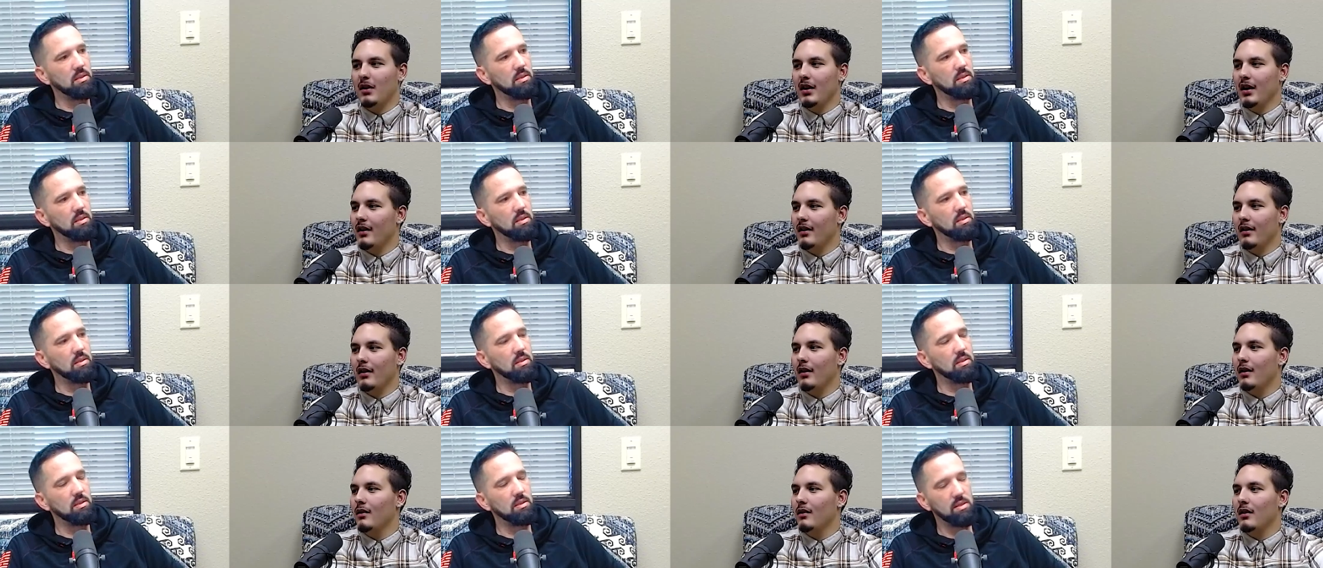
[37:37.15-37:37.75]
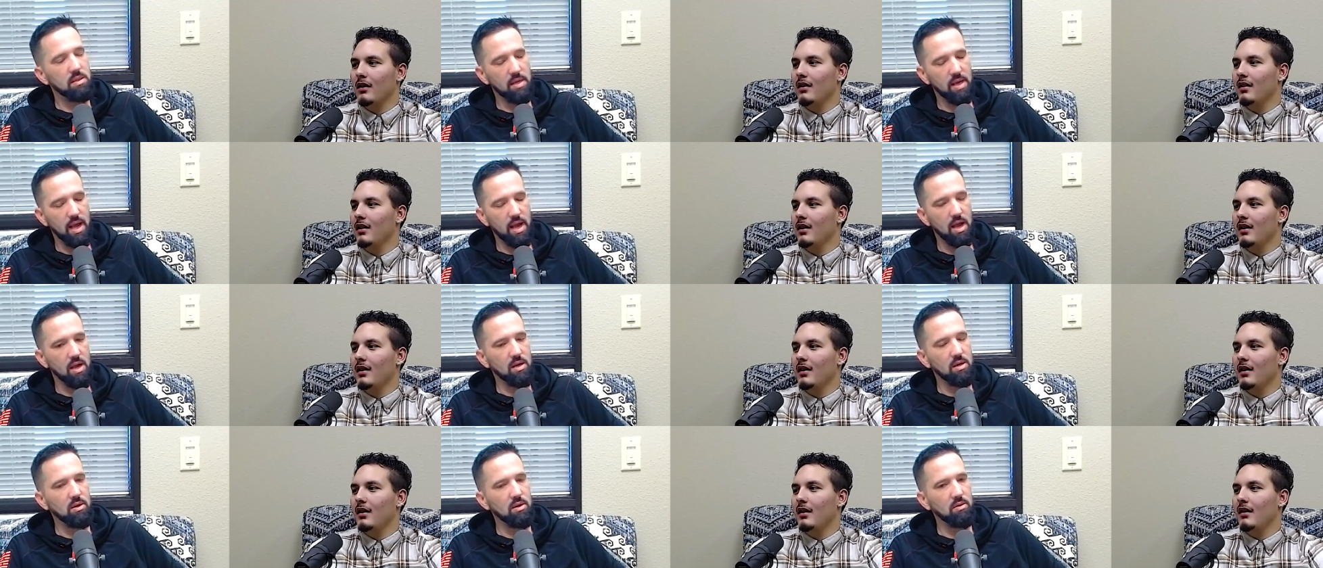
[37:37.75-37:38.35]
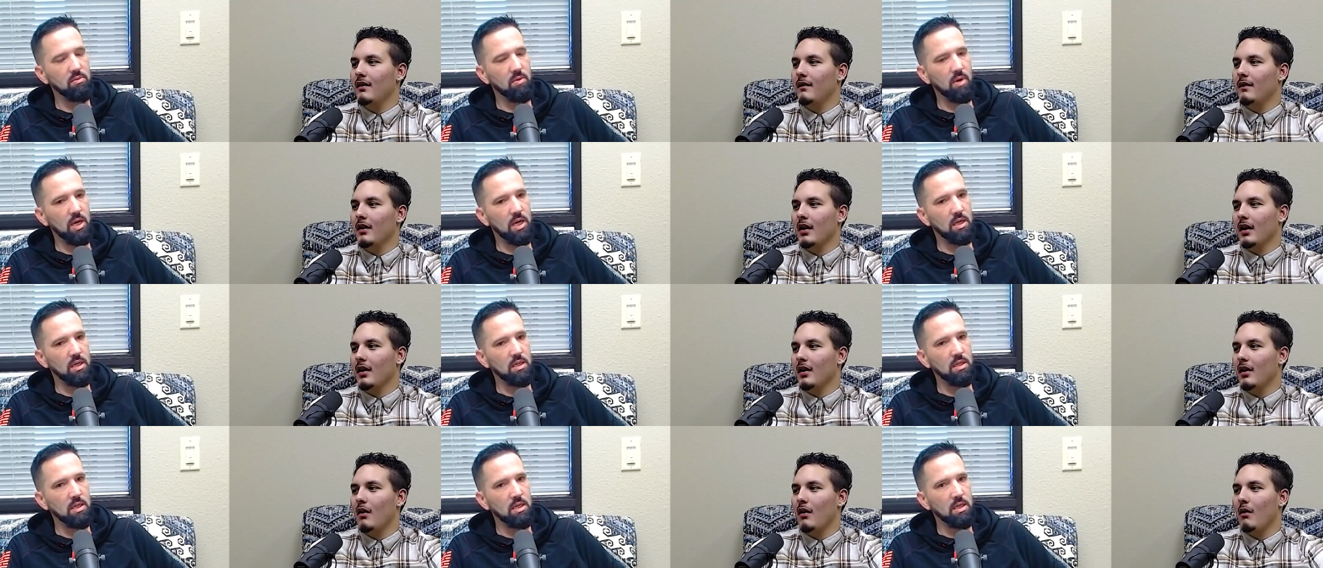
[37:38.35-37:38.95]
Speaker 1: and alone. Yeah. Felt well, like
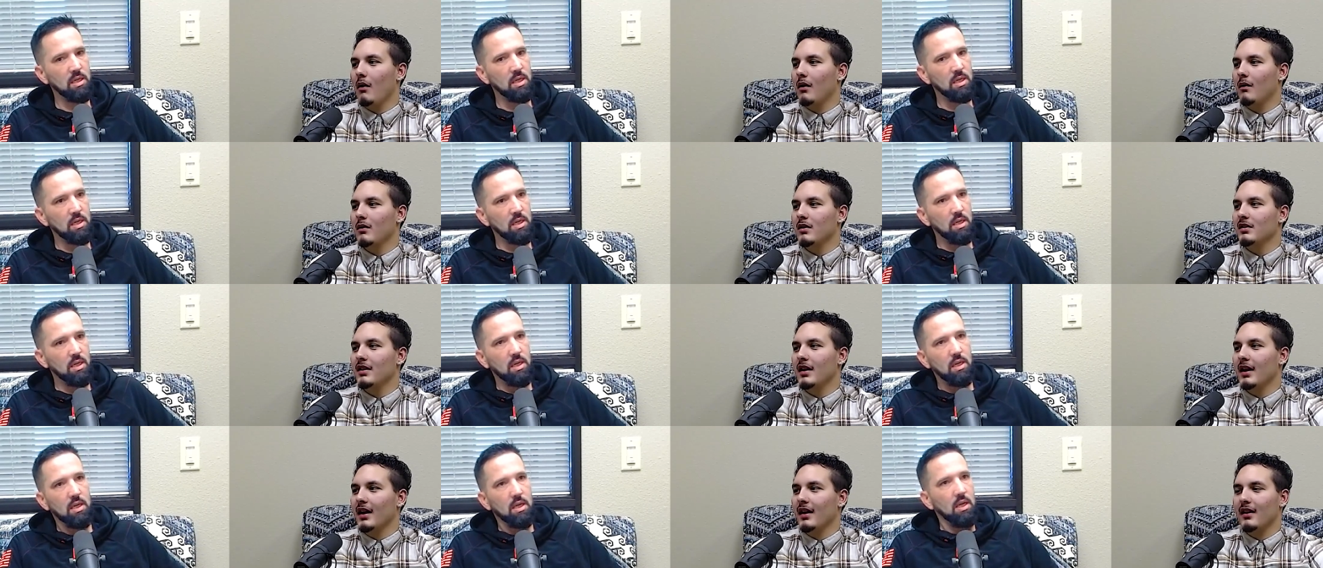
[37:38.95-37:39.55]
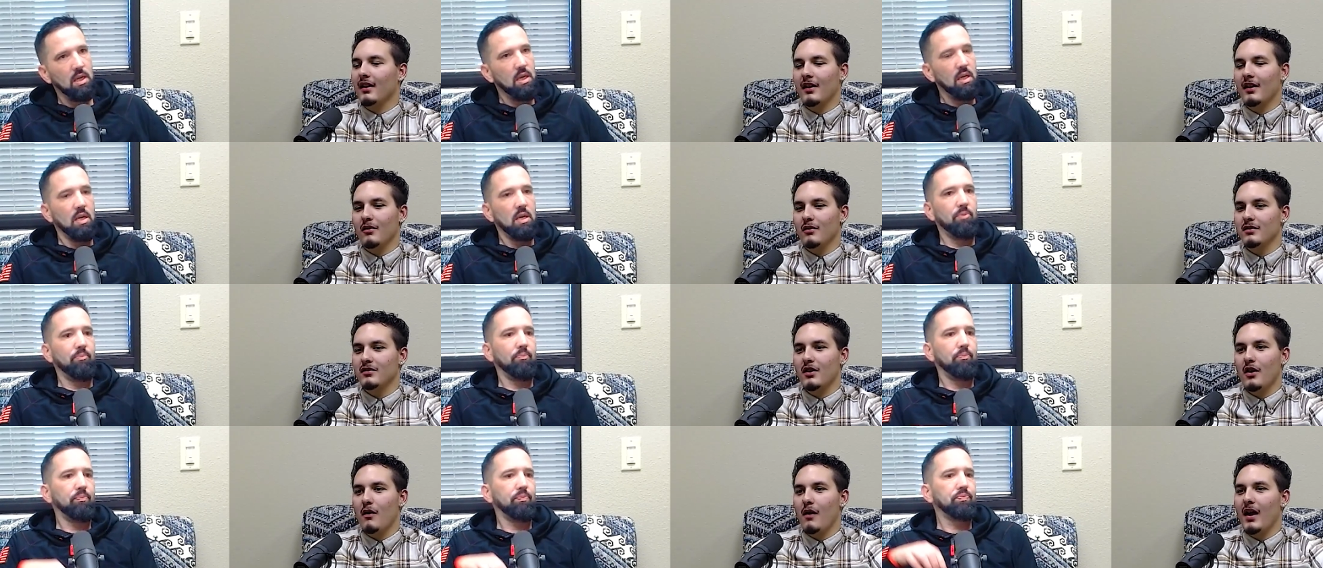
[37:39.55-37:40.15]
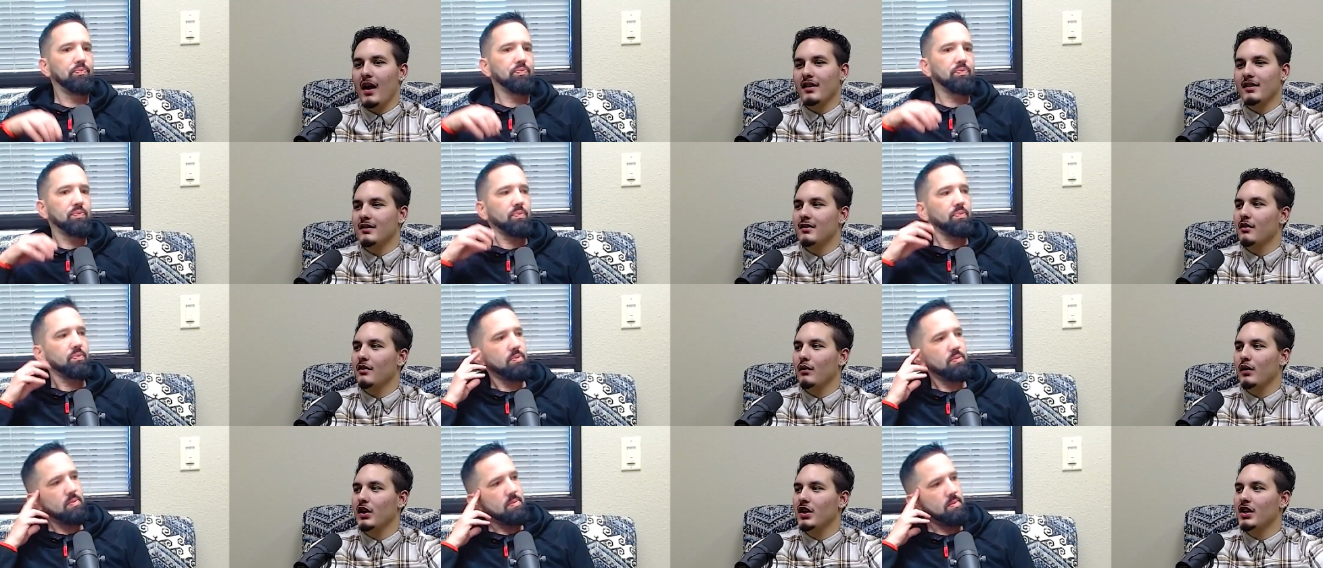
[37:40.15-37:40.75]
no one would like there was no hands to
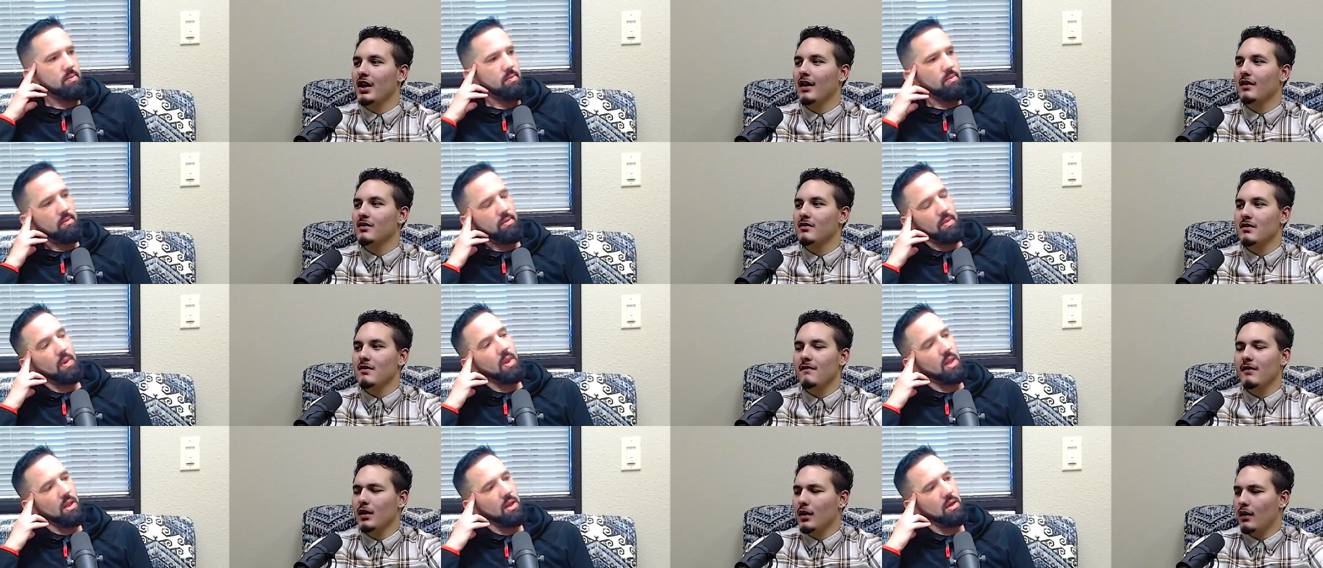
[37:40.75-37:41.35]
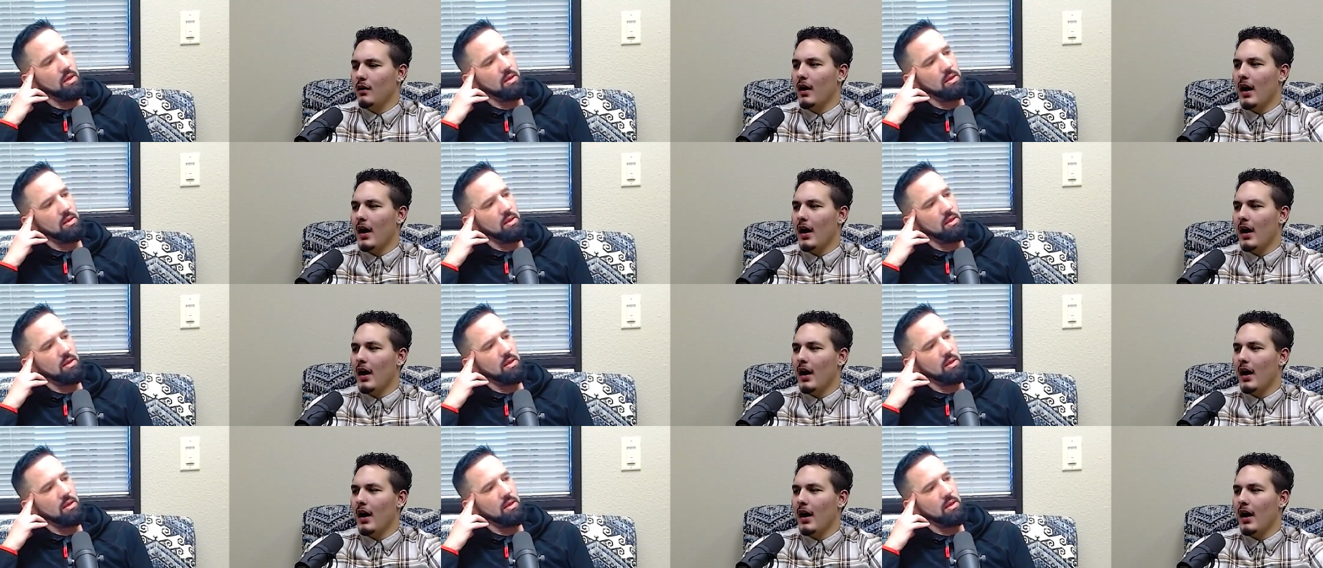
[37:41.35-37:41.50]
reach out to, even though I